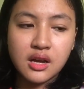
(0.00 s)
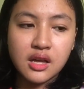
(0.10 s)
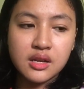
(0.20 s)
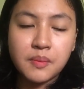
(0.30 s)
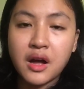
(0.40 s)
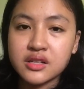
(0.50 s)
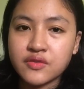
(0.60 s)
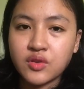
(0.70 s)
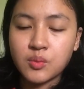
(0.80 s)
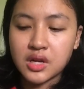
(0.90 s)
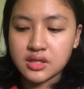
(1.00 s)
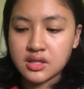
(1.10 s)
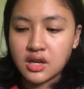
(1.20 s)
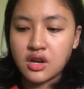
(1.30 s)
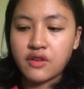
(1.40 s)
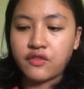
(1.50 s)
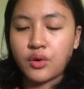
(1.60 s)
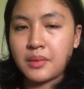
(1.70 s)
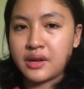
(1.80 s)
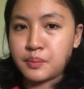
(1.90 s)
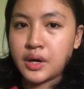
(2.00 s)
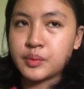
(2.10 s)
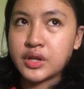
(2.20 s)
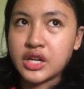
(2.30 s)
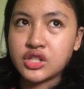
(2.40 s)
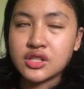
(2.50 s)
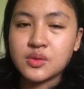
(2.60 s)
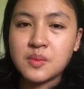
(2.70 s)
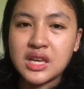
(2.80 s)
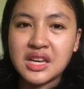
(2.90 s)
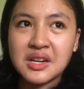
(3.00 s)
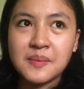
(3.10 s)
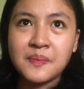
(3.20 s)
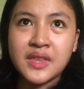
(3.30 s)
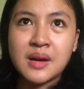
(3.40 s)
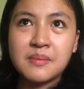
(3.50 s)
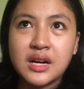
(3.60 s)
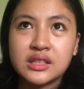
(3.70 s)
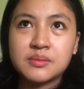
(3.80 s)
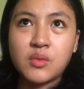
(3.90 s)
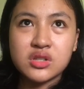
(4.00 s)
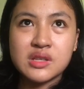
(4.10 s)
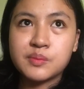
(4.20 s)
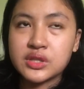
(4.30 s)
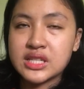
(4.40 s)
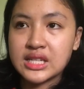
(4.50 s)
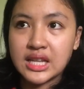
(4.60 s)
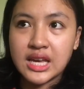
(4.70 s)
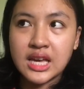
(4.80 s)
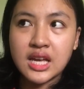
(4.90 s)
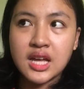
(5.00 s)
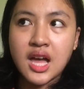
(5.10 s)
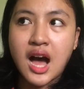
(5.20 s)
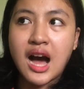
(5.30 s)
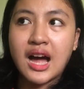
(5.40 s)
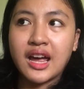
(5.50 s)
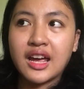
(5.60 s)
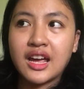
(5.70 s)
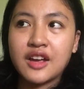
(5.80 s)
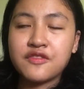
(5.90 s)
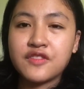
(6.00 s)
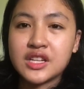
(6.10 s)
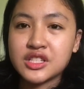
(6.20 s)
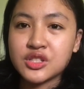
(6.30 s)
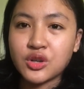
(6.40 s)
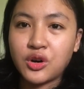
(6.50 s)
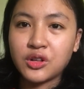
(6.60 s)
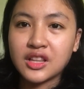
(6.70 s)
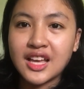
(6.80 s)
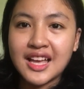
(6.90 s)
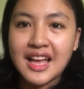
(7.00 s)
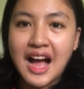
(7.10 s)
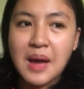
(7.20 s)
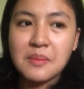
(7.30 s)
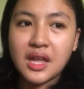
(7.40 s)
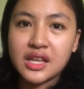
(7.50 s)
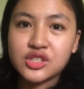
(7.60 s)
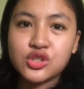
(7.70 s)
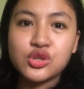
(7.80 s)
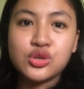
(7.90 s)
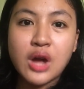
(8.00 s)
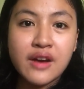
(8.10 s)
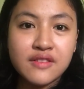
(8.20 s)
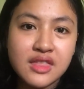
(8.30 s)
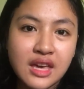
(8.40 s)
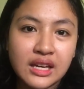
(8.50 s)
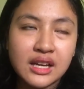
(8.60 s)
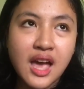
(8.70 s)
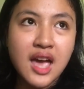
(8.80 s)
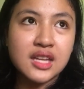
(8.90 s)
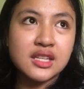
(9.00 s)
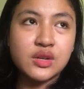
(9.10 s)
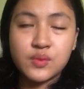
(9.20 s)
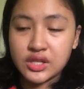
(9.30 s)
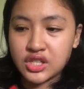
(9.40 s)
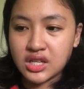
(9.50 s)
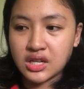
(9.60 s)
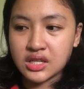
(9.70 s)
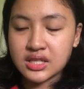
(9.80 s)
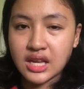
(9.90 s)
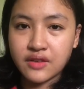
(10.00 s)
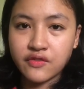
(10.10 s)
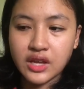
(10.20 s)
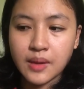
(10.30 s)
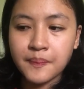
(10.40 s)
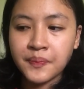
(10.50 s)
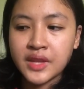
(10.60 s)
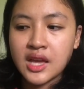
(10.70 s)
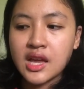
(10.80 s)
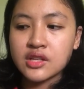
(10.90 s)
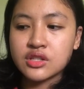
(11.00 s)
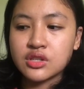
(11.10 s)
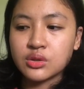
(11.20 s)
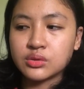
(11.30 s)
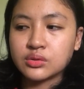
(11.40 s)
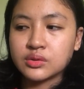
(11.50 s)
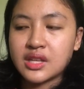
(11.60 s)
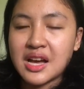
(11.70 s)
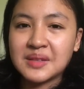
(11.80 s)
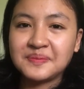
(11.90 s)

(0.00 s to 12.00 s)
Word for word: in the past few months for my preparation to be here but most importantly i finished it all I managed to do everything and reach here safely. So yeah,